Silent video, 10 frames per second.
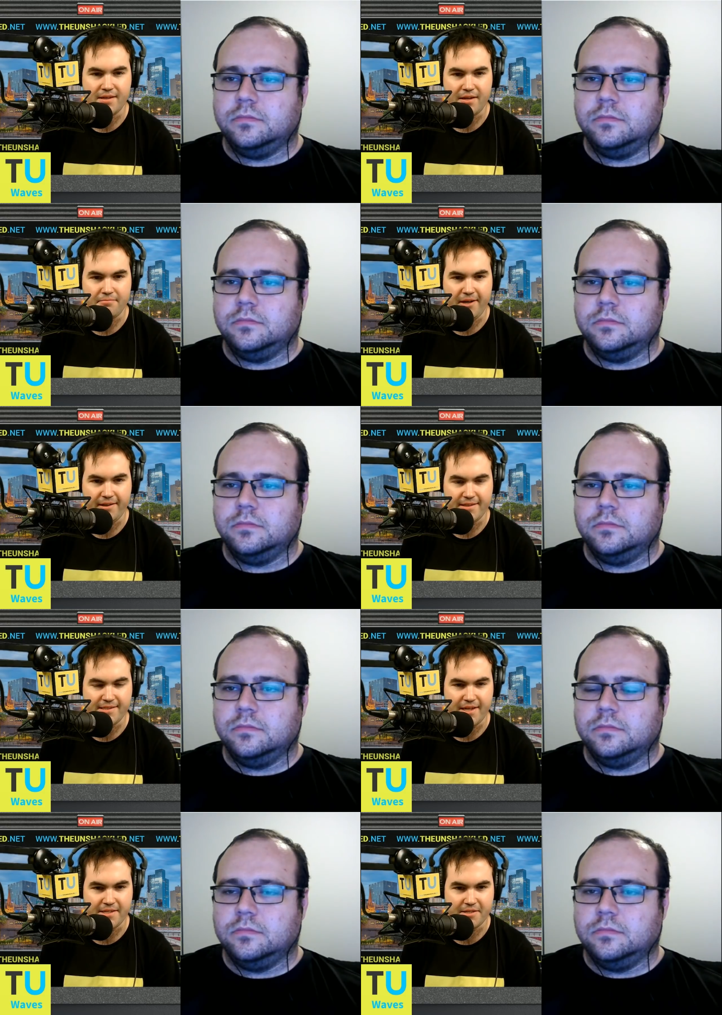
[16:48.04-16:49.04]
Speaker 1: uh, been at the
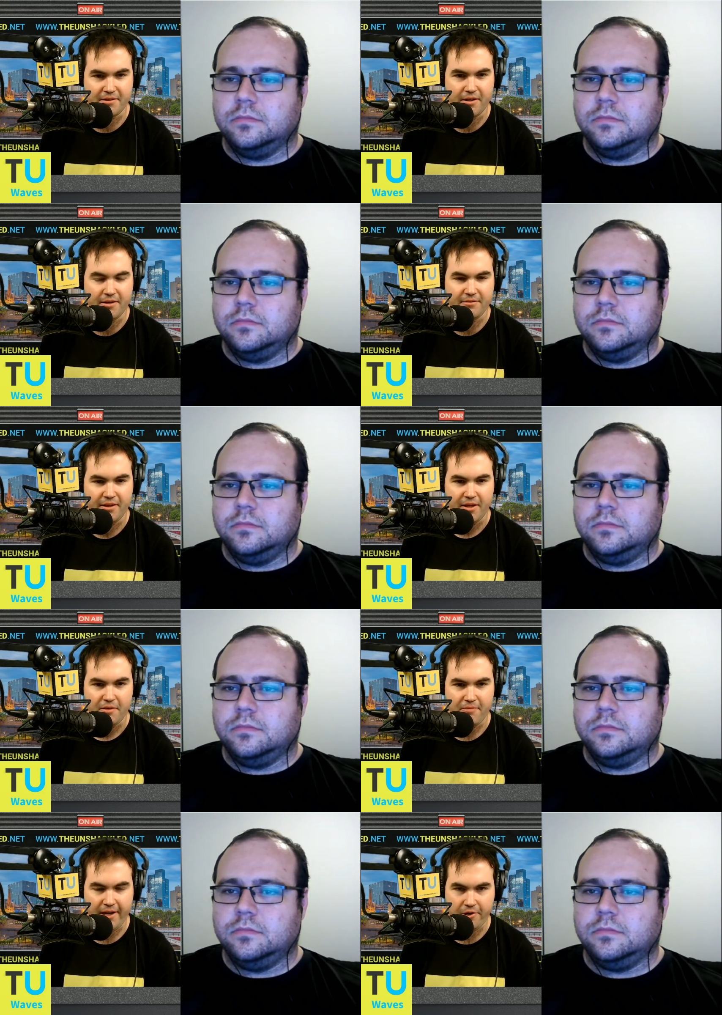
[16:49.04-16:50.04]
centre of
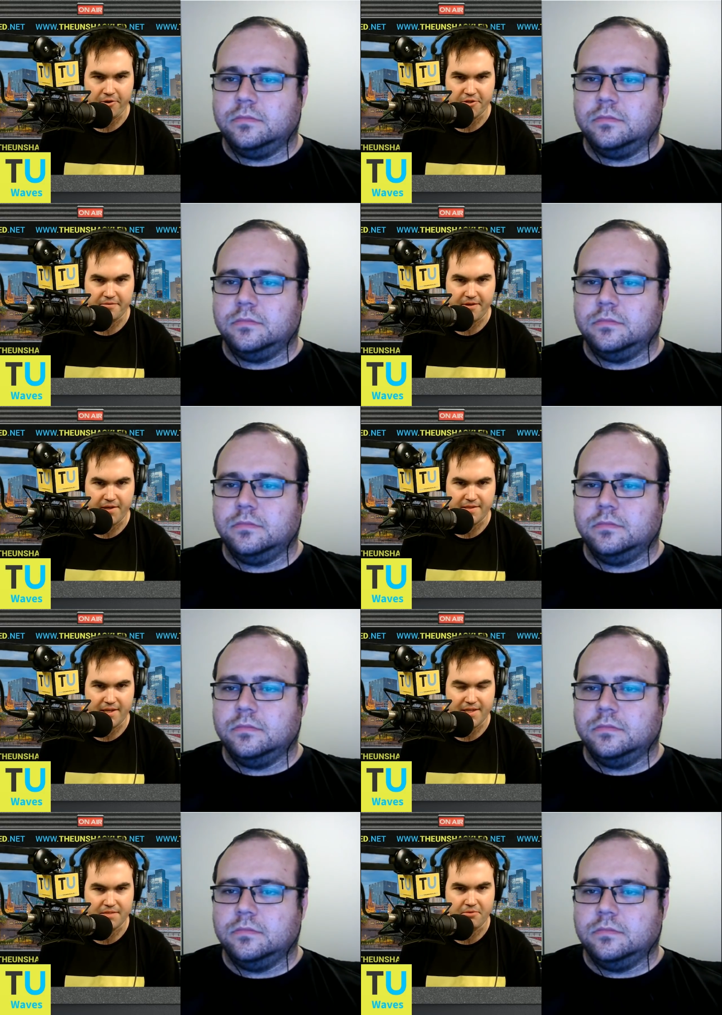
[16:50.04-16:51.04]
many
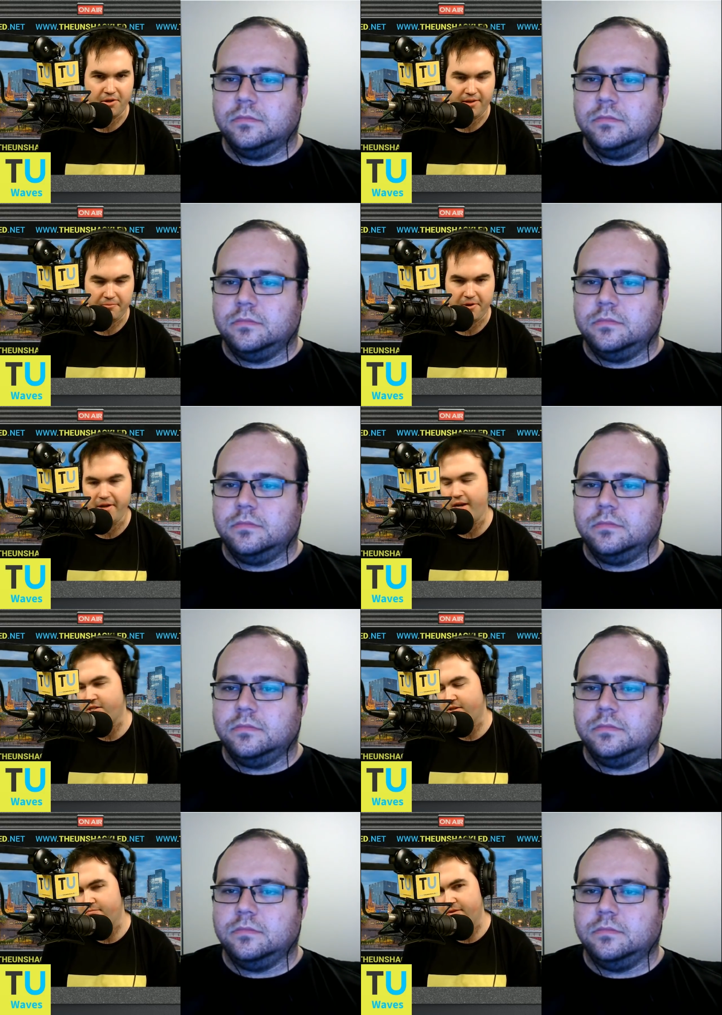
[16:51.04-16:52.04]
controversies, both in One
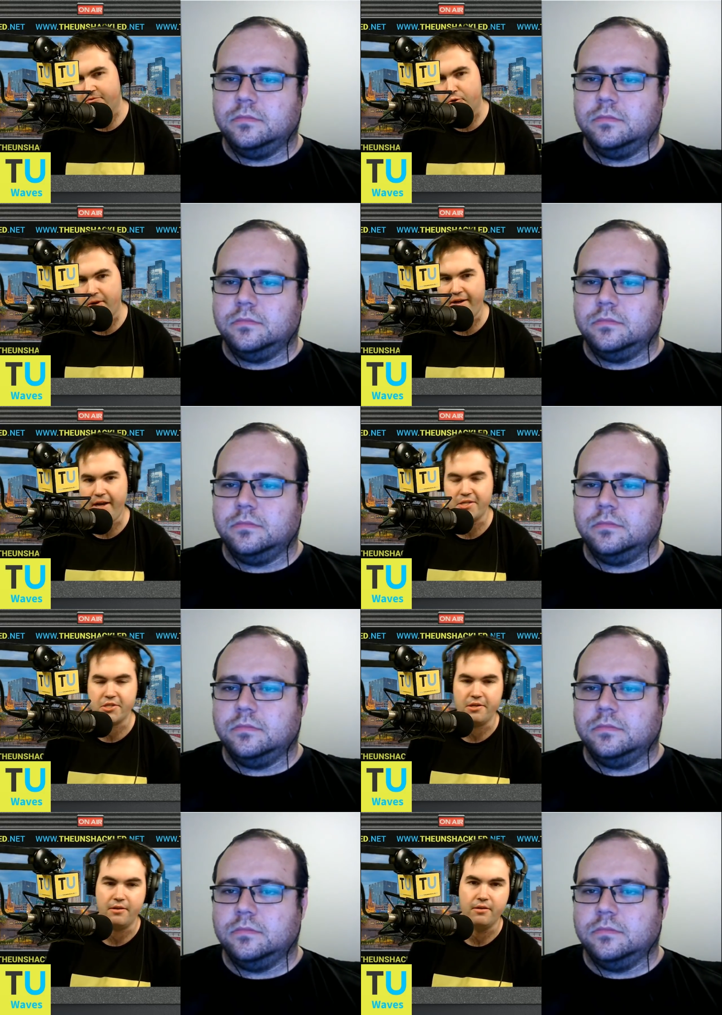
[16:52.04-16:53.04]
Nation and before One
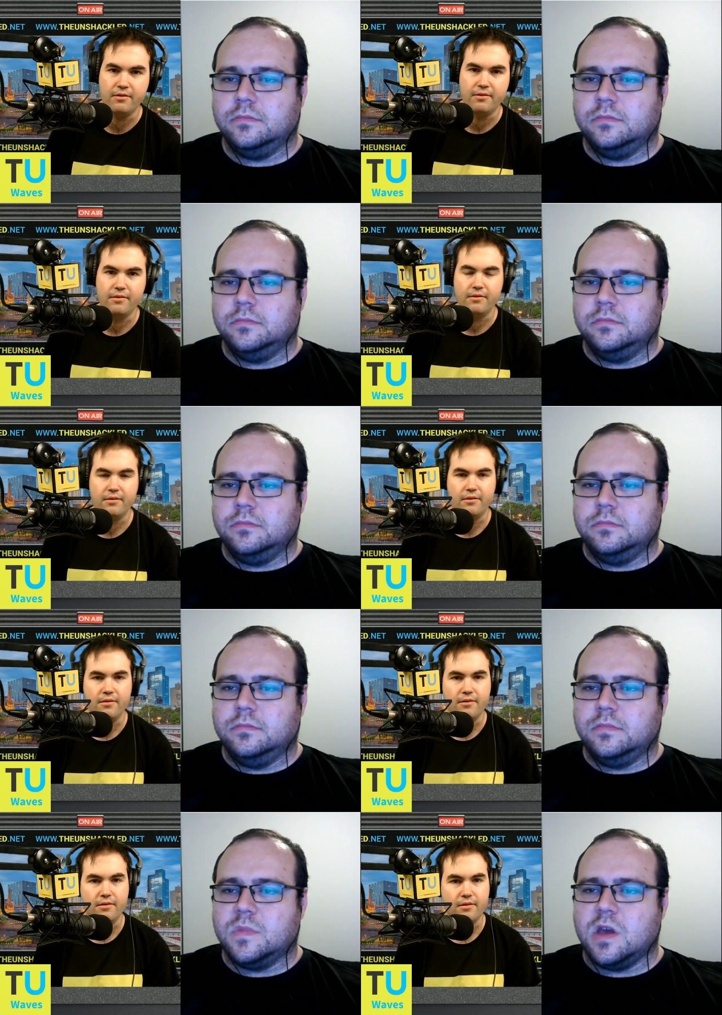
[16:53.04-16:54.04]
Nation.
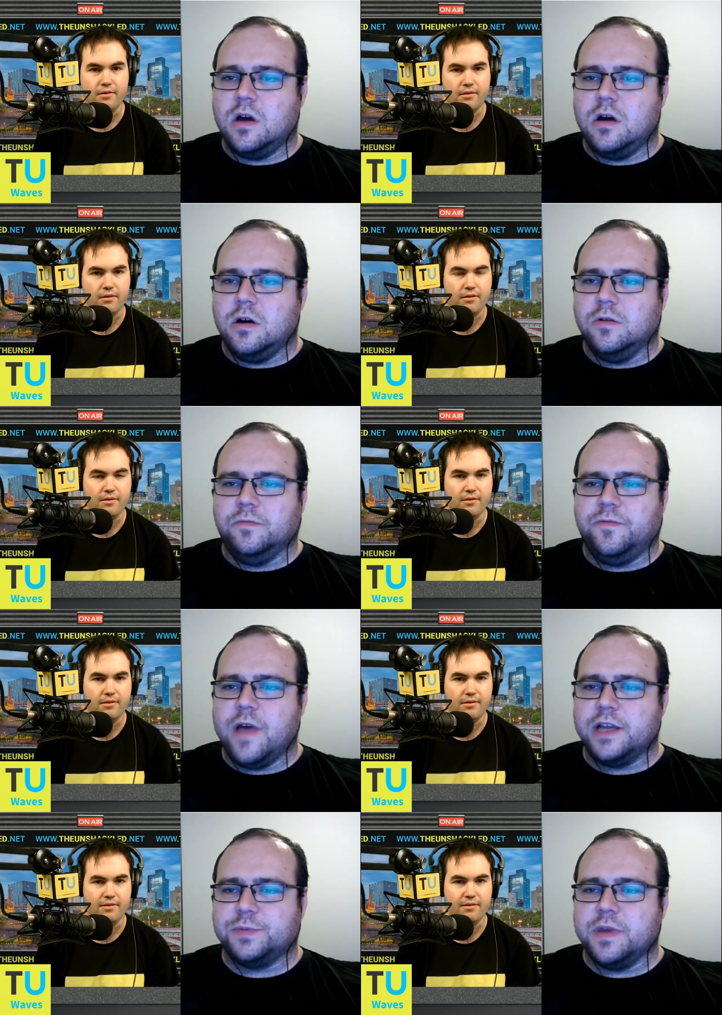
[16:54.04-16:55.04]
Speaker 2: Oh,
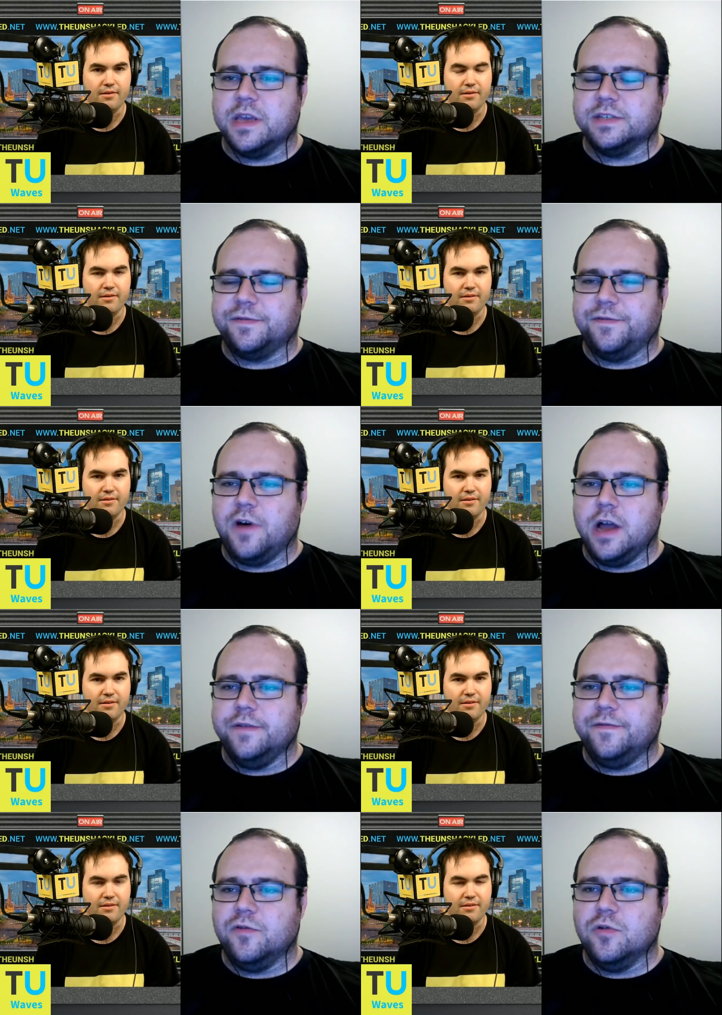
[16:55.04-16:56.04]
Ashby has fine
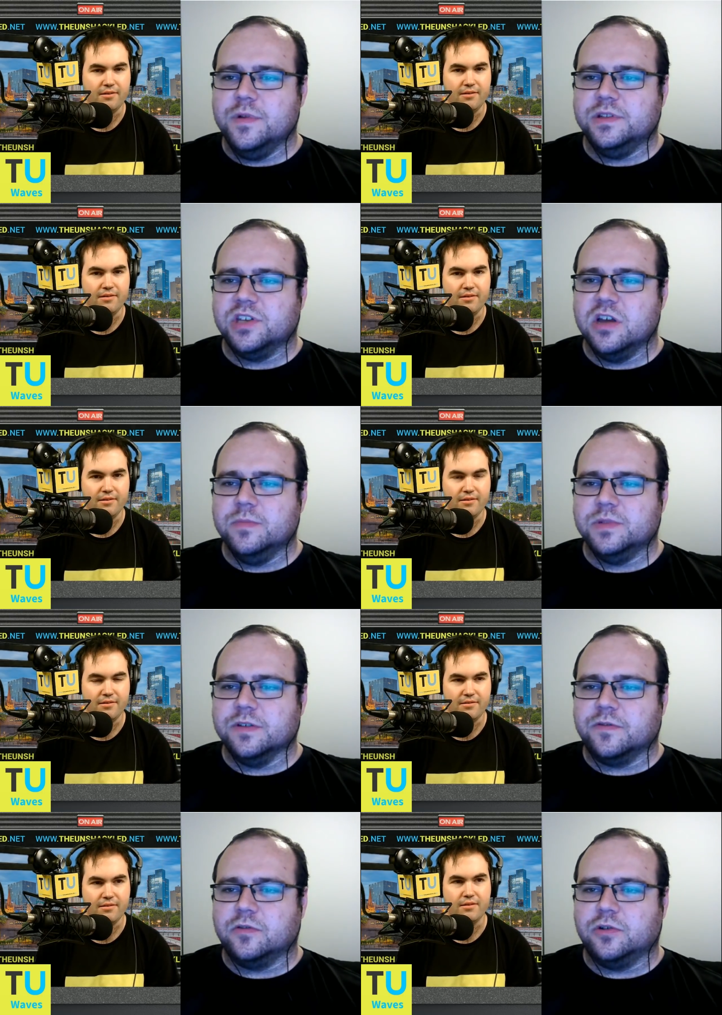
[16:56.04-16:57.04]
form in terms of
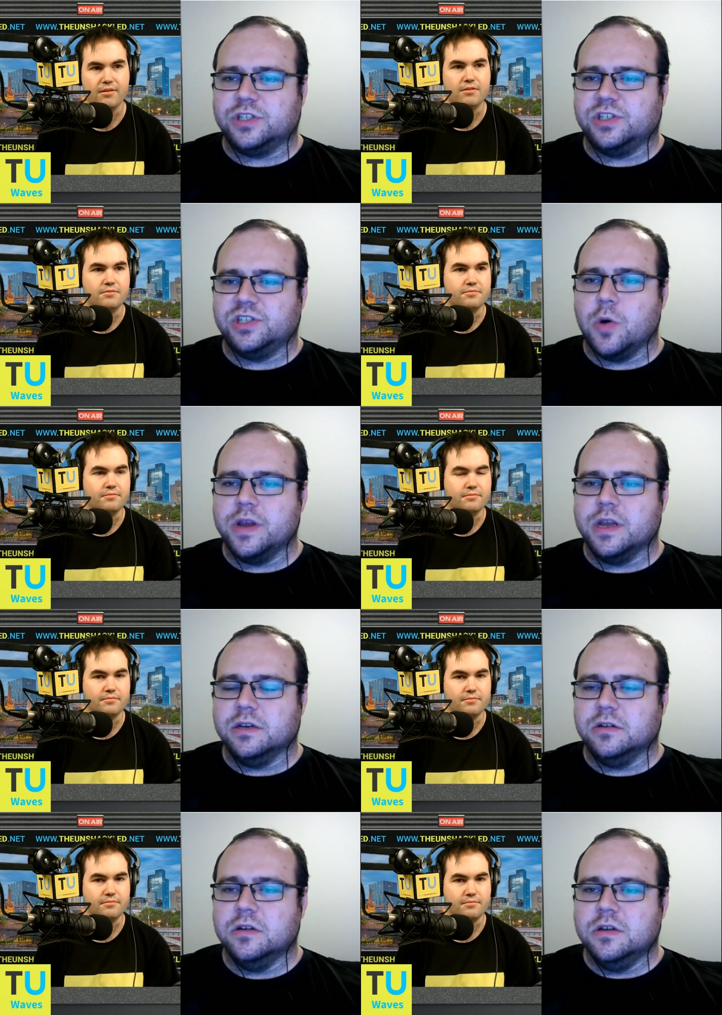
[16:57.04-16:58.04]
sowing
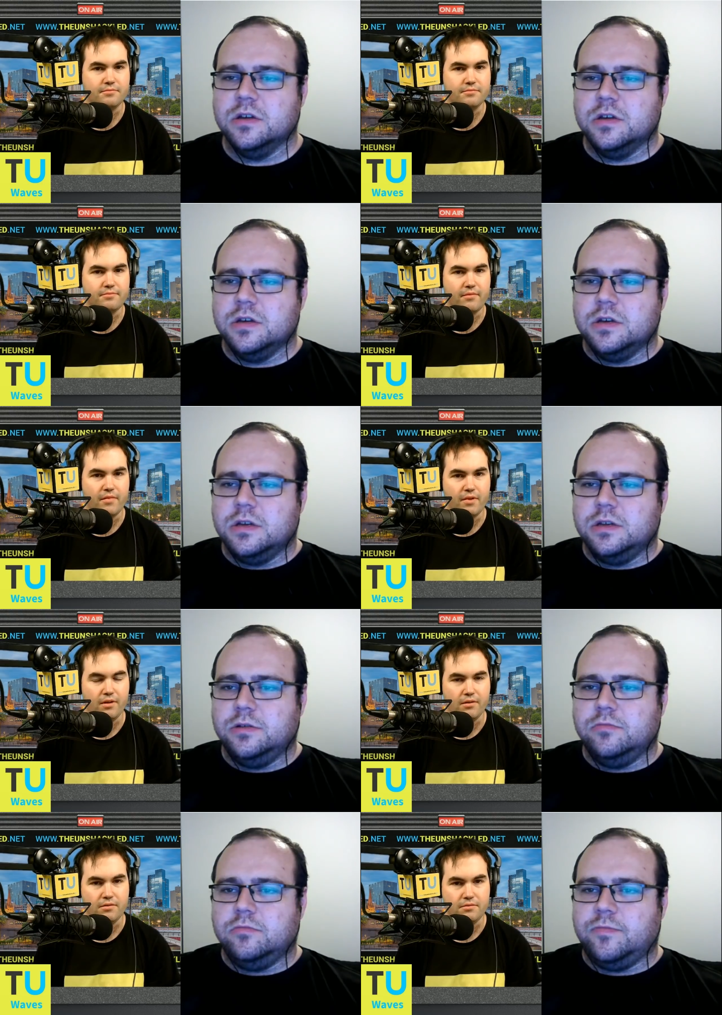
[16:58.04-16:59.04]
and
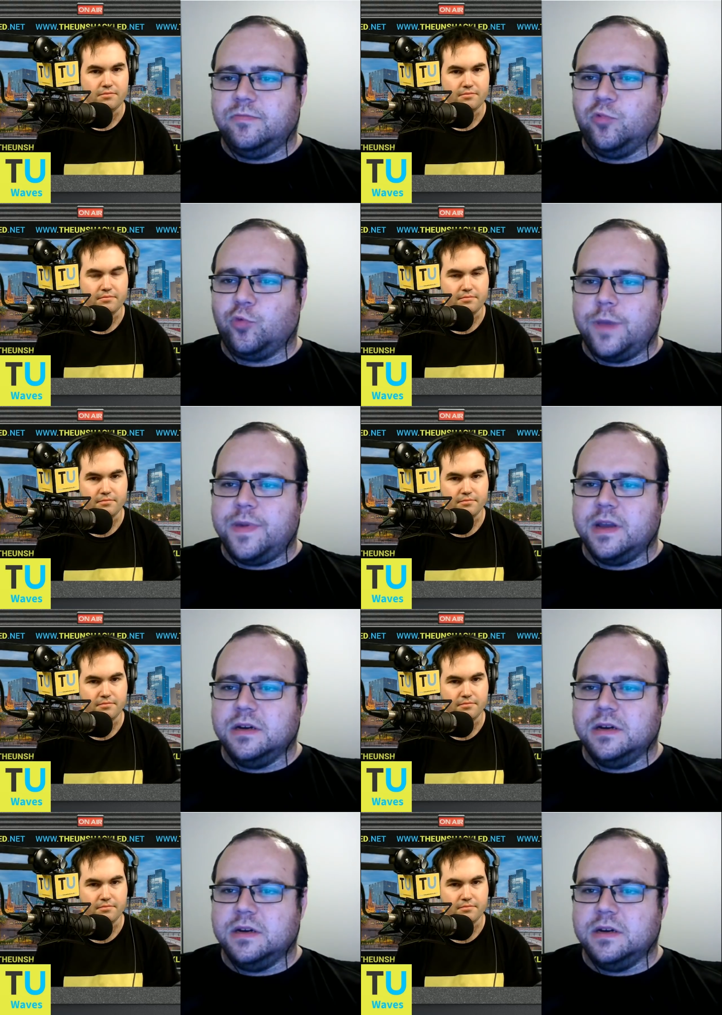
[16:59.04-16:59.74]
reaping